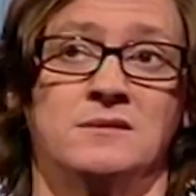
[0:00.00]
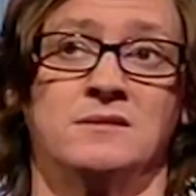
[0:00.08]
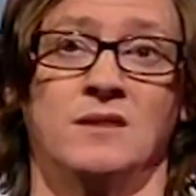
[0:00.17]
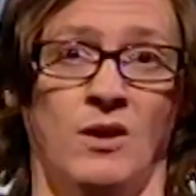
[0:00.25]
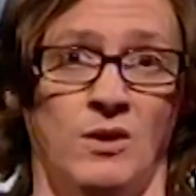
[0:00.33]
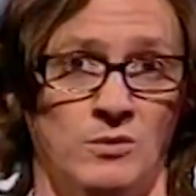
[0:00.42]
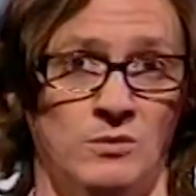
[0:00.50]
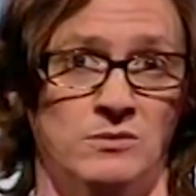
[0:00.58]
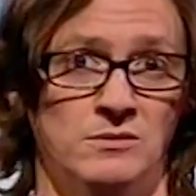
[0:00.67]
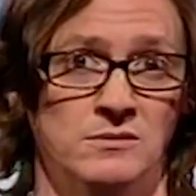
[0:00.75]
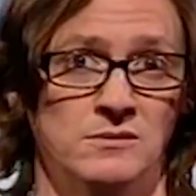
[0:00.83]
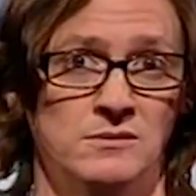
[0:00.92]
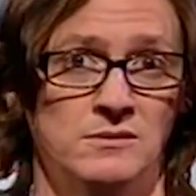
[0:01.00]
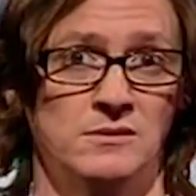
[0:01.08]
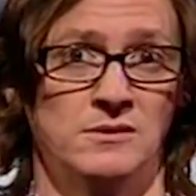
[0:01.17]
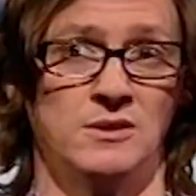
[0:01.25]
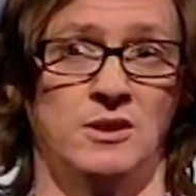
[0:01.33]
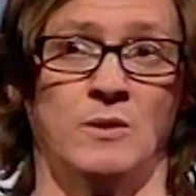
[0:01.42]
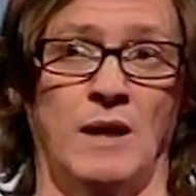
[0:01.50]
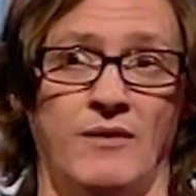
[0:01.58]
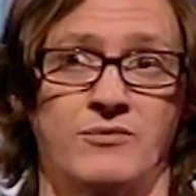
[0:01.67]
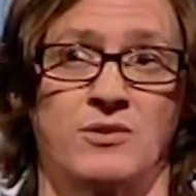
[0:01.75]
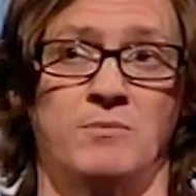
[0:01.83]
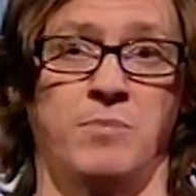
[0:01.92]
No. You
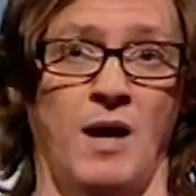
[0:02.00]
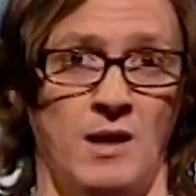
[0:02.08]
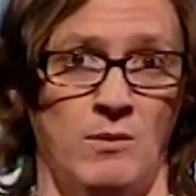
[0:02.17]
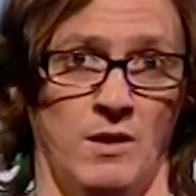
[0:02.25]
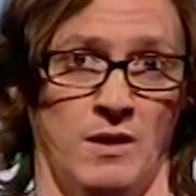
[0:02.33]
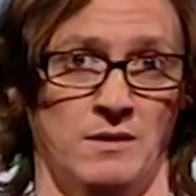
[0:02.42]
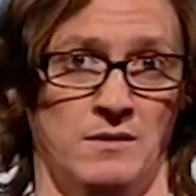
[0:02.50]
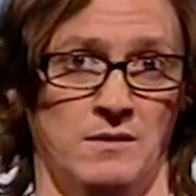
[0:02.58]
have to buy one.